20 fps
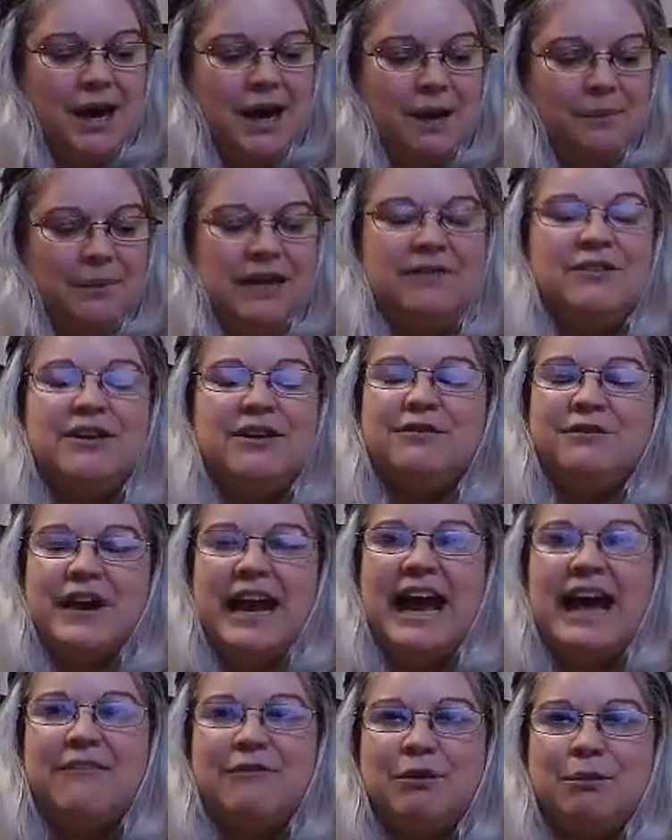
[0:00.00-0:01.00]
even if I
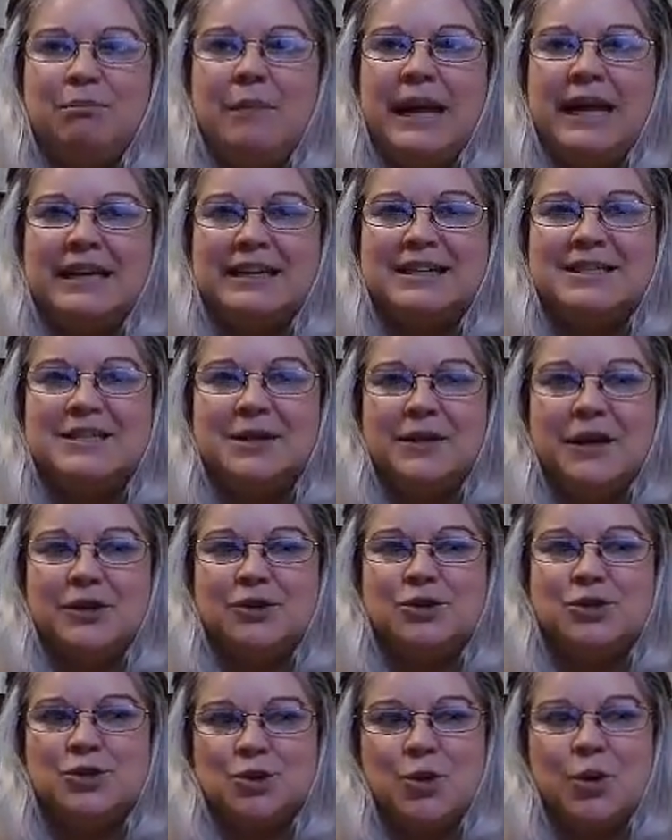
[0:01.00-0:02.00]
haven't made it to their
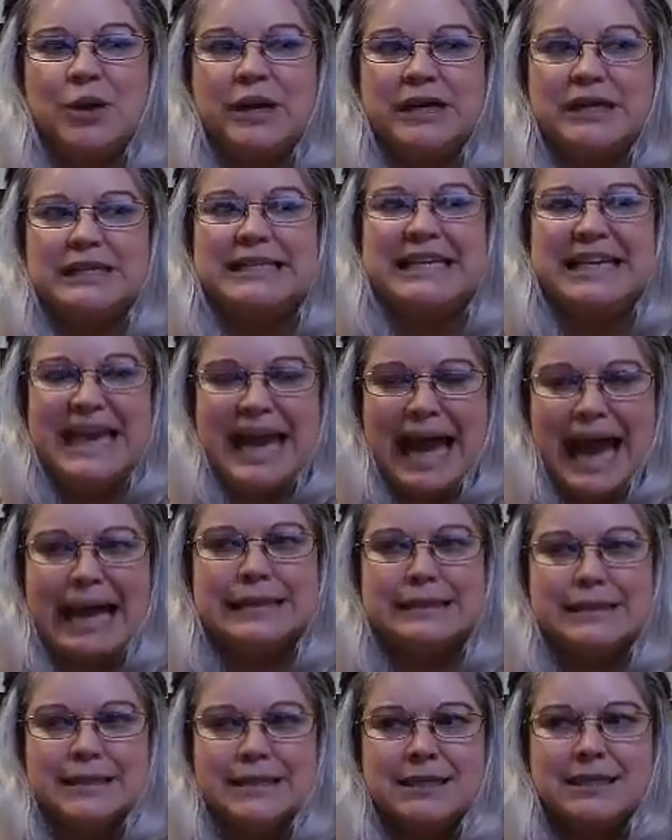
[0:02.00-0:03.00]
stories
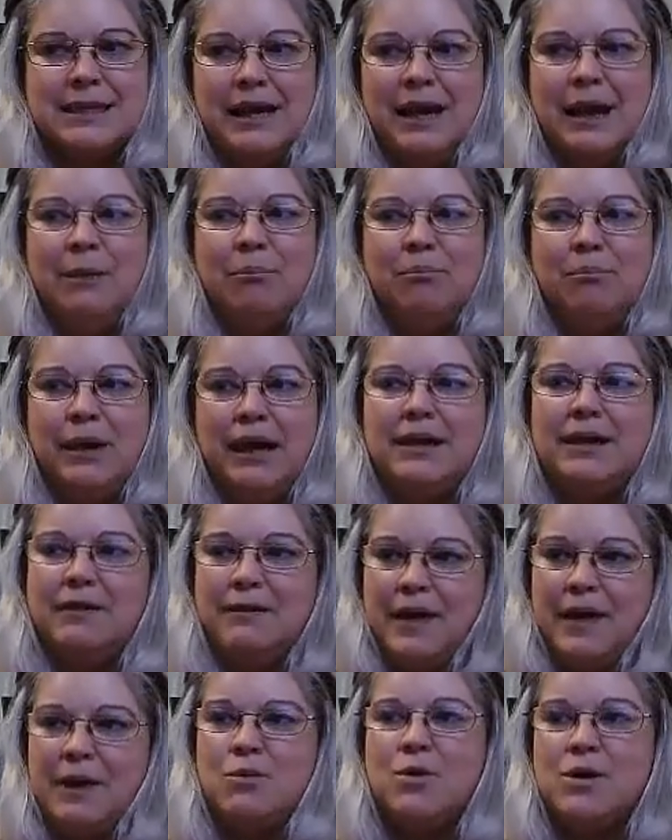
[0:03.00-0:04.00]
yet. But
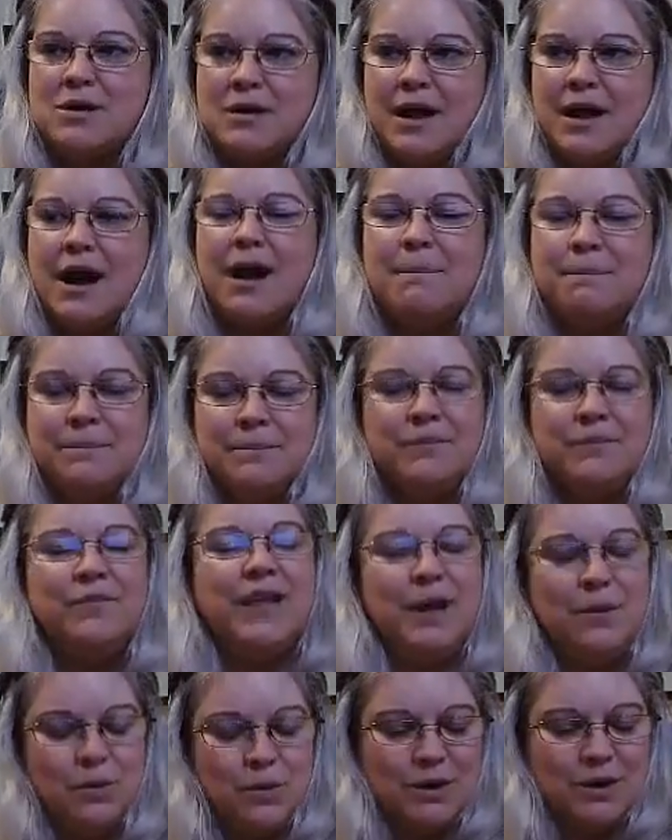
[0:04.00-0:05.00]
they will come.
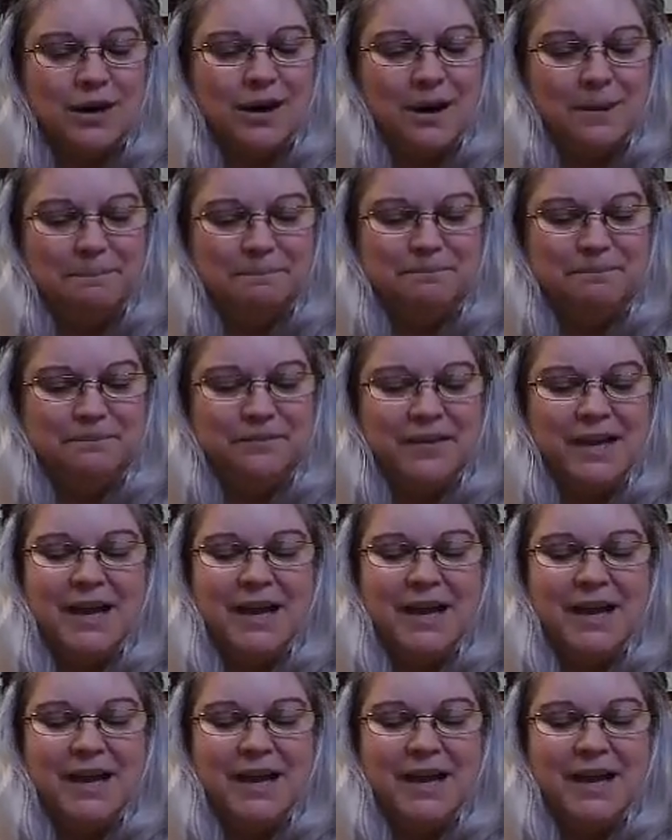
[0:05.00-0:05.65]
They will come.